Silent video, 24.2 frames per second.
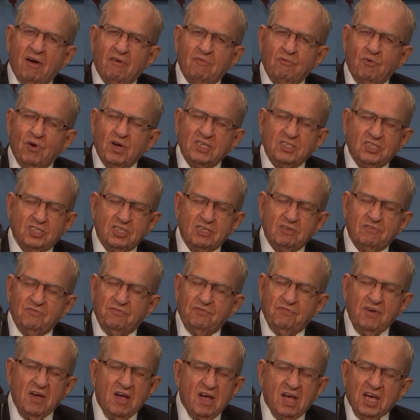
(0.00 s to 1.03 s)
we
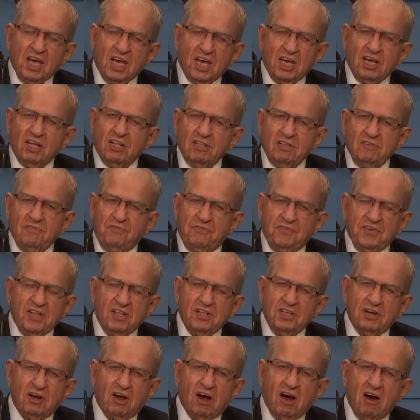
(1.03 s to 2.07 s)
just
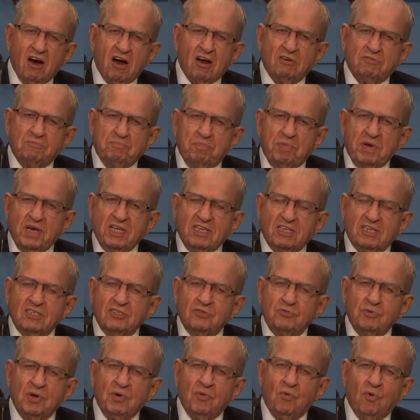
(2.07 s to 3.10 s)
feel your heart beat
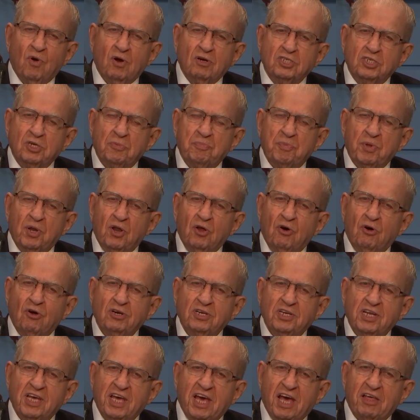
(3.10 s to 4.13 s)
as we worship the
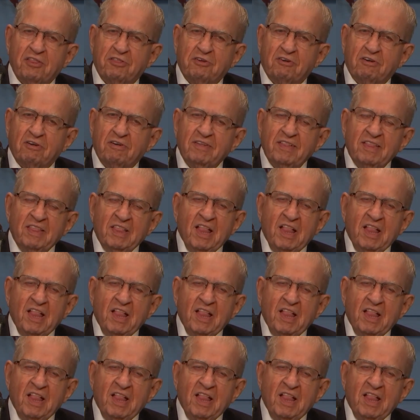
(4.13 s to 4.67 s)
Lord together.